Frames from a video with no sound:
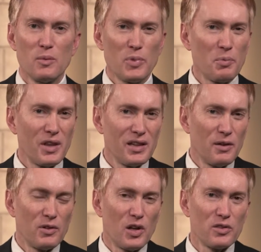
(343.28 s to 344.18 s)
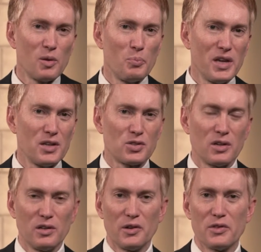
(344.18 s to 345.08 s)
People that live along the beach
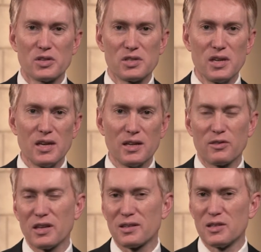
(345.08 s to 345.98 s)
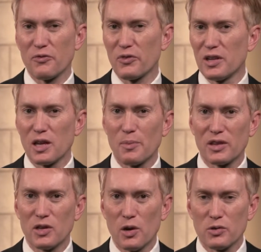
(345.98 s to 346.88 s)
and along the sea think differently
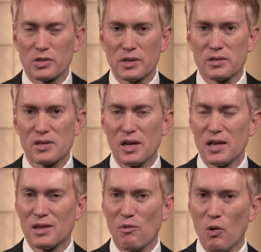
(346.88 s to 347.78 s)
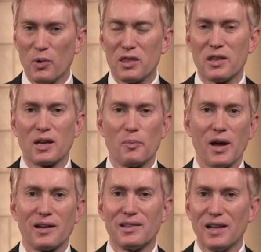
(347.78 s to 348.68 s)
about the oceans than what we think
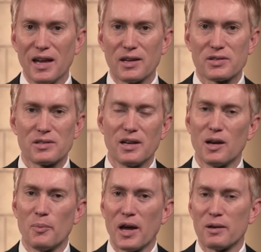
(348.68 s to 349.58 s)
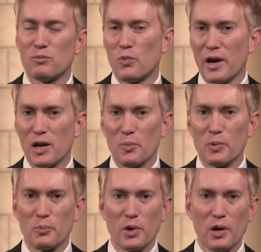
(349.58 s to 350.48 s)
about lakes and about wide
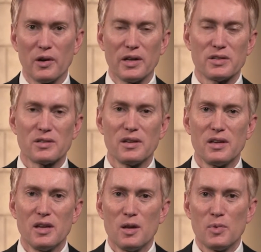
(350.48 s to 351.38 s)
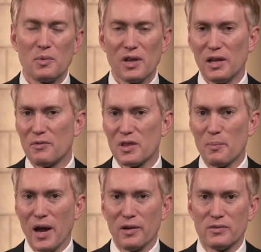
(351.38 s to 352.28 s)
open prairies. People that live in the
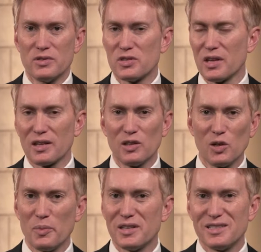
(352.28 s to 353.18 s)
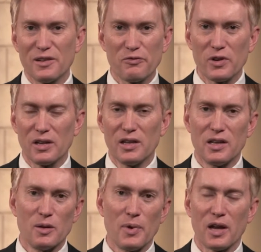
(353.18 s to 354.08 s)
mountains think a little bit
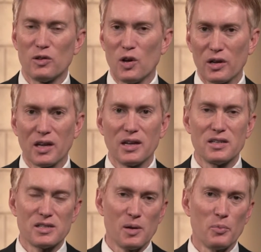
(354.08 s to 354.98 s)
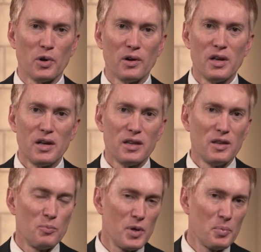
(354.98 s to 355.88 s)
differently about logging and timber
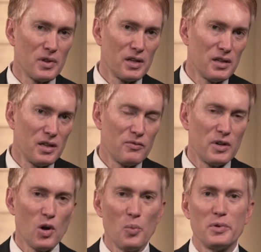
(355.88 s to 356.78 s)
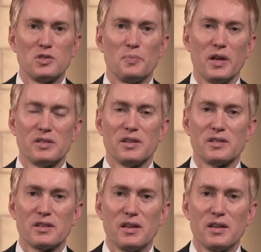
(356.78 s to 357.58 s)
than people that live in open spaces.